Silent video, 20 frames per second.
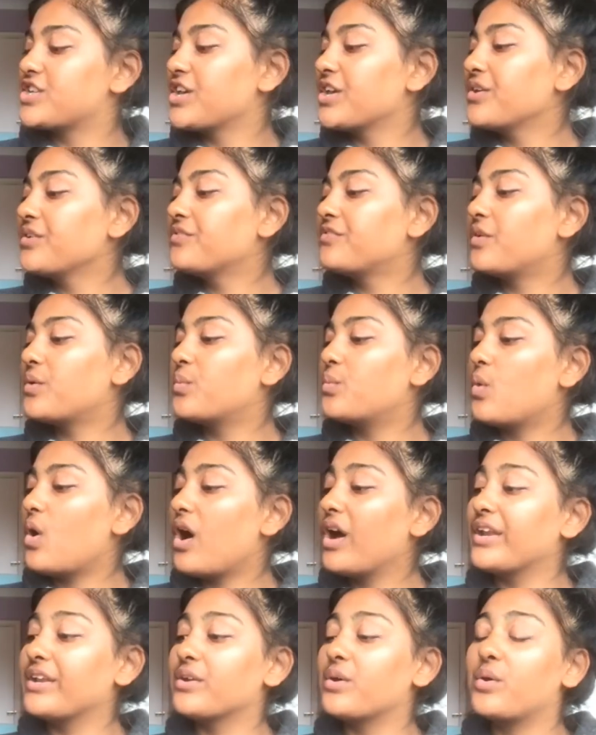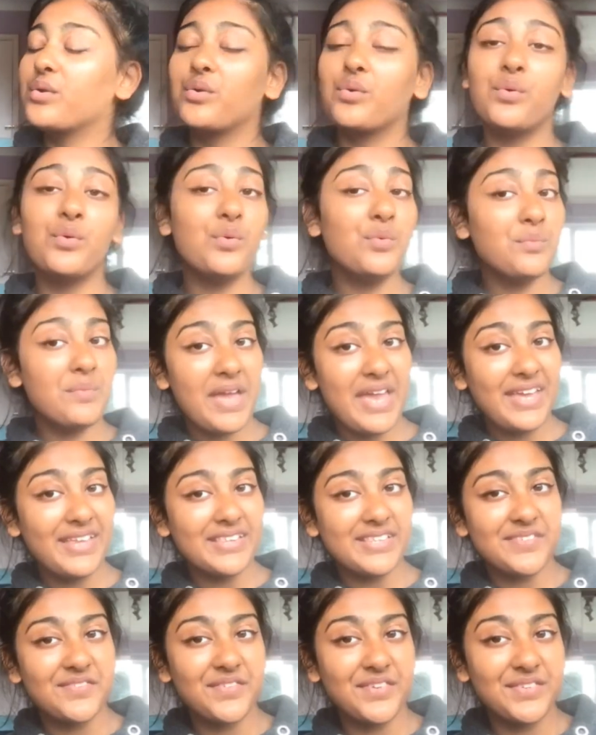2-for-1 on all
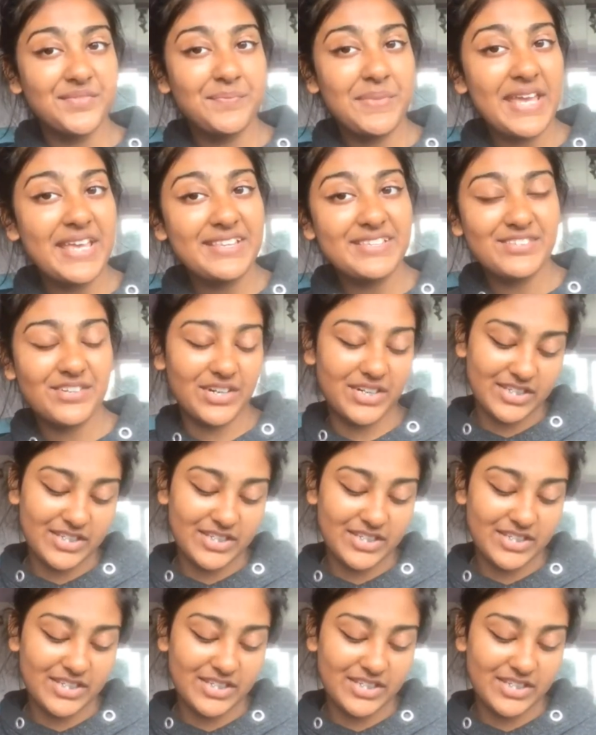mains for Pizza